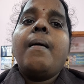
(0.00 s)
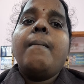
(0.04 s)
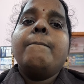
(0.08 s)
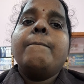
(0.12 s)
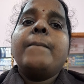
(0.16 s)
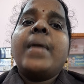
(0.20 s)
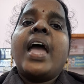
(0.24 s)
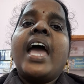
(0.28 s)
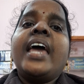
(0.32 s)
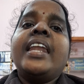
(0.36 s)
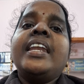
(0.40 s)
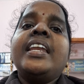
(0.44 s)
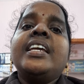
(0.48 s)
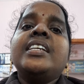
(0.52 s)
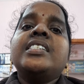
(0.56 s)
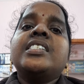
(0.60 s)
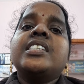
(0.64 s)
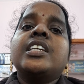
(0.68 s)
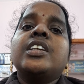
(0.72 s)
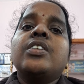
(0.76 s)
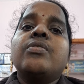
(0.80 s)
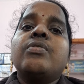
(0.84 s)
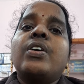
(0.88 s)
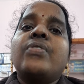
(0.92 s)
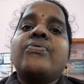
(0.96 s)

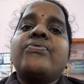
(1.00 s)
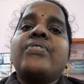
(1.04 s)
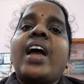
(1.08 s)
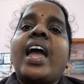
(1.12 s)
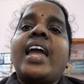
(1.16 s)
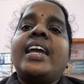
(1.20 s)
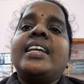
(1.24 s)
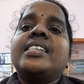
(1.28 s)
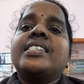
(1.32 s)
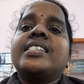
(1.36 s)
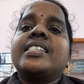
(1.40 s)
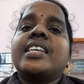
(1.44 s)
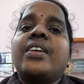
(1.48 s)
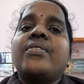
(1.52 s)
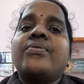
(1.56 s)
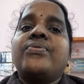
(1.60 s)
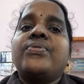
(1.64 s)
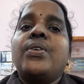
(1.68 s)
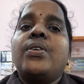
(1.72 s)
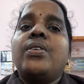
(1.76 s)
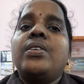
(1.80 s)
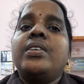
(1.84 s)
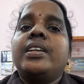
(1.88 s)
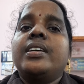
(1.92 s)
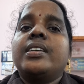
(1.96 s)
Managing your files and
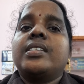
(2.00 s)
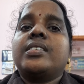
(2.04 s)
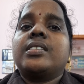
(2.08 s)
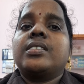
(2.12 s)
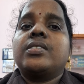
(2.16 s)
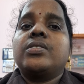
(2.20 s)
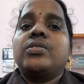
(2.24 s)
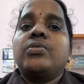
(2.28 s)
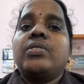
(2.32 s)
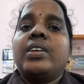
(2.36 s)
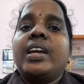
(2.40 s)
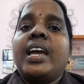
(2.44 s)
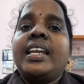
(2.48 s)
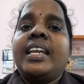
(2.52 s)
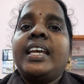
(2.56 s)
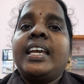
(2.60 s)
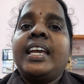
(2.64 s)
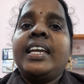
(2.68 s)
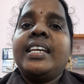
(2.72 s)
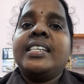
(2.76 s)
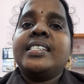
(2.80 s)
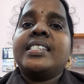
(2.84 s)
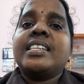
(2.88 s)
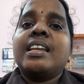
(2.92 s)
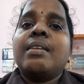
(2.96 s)
folders. You can
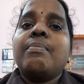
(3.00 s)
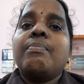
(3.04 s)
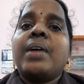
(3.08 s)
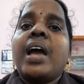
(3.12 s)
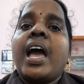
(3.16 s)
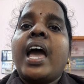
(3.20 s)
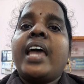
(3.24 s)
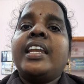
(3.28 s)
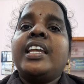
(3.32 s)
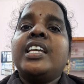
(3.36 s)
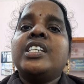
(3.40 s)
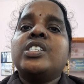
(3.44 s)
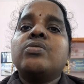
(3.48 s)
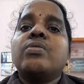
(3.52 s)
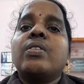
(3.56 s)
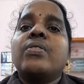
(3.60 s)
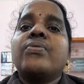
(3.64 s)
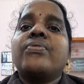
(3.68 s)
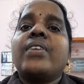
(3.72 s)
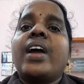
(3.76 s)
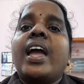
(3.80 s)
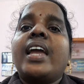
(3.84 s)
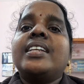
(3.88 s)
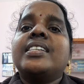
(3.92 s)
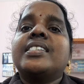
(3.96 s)
easily manage your
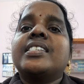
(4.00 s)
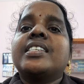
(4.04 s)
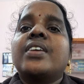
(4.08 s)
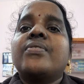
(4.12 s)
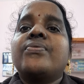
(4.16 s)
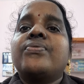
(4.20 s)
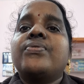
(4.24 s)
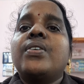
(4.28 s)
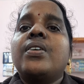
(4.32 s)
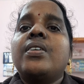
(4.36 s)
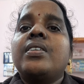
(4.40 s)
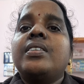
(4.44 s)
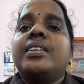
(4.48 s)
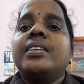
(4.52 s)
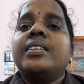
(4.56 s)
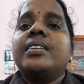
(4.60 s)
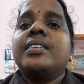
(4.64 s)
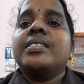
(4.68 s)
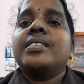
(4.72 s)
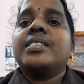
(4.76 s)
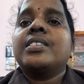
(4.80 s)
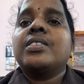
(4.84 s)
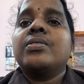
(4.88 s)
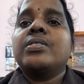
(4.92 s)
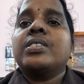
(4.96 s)
files and
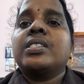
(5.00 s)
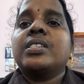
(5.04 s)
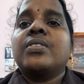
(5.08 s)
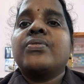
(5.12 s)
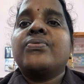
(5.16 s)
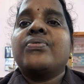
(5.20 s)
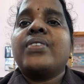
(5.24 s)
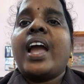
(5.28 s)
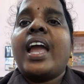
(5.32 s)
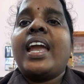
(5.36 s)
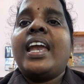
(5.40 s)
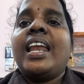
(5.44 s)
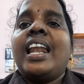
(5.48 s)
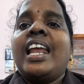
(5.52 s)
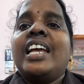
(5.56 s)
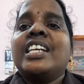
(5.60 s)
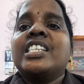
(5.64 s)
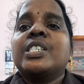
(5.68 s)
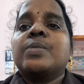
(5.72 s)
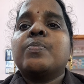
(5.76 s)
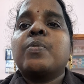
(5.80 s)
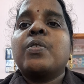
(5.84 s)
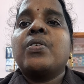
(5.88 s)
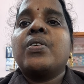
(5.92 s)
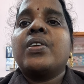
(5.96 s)
folders using File
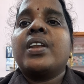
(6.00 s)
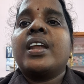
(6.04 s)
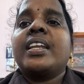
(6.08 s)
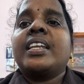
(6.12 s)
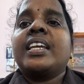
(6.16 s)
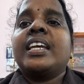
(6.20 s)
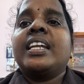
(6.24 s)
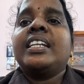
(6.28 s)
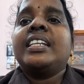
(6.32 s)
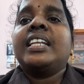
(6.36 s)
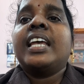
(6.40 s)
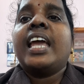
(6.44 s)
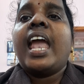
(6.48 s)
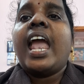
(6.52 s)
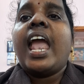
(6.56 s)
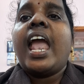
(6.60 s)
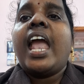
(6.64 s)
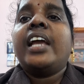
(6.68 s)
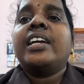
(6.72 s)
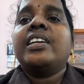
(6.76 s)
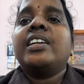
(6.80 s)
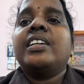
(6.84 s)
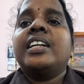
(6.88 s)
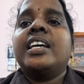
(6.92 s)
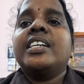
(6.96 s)
Explorer in the
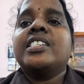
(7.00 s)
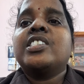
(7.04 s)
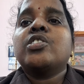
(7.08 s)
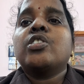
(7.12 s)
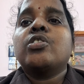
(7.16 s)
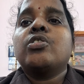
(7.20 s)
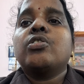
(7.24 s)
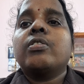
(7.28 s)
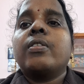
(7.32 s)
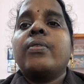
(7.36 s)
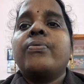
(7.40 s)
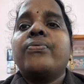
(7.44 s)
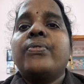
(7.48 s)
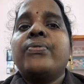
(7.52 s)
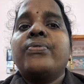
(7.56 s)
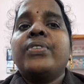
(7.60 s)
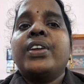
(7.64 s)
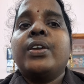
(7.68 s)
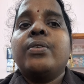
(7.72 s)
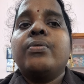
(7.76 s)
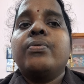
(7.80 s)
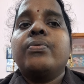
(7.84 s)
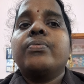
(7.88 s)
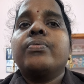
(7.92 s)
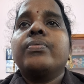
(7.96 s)
desktop
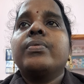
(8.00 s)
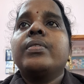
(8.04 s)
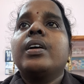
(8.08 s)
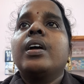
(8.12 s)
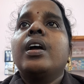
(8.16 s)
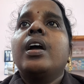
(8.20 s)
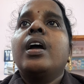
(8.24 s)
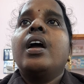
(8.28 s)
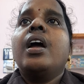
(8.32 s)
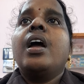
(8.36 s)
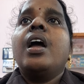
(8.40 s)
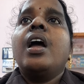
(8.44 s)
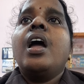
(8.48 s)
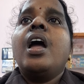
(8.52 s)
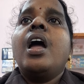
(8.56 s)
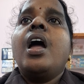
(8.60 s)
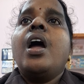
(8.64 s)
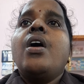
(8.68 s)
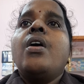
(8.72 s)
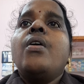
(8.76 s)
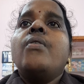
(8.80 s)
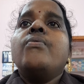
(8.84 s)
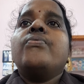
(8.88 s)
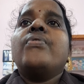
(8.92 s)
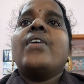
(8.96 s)
view.
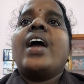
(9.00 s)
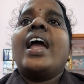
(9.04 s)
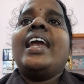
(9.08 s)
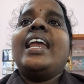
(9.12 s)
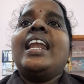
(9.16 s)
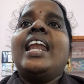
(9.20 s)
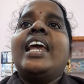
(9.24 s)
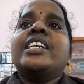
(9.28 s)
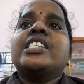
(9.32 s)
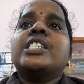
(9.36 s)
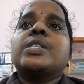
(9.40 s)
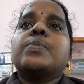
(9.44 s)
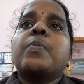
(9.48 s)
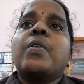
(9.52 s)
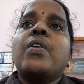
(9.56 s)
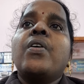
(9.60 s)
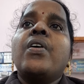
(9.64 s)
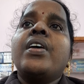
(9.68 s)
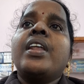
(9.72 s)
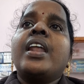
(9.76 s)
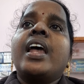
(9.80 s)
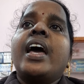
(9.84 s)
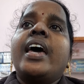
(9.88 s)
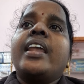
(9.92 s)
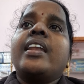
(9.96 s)
File
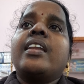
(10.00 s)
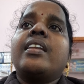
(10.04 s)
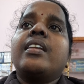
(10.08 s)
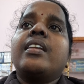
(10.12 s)
Explorer